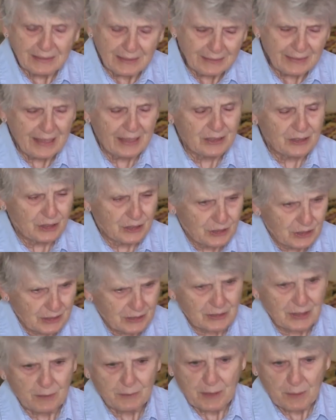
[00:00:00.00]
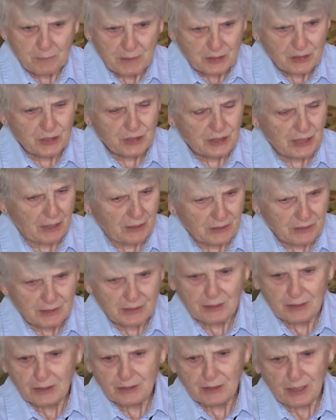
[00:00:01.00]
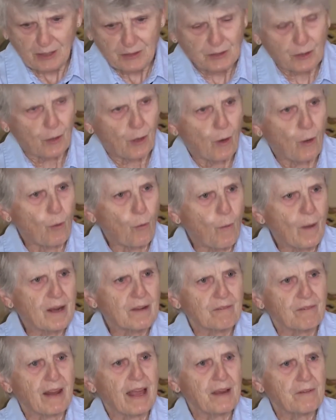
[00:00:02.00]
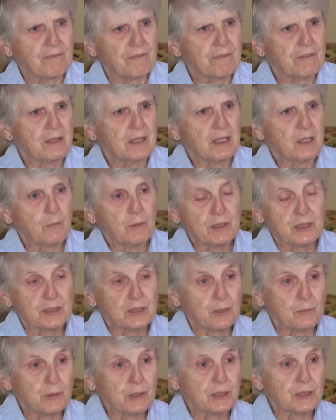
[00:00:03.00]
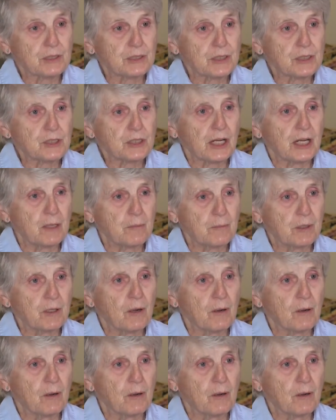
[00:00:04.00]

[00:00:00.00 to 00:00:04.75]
that sometimes it just starts a whole way of life, which is a shame, you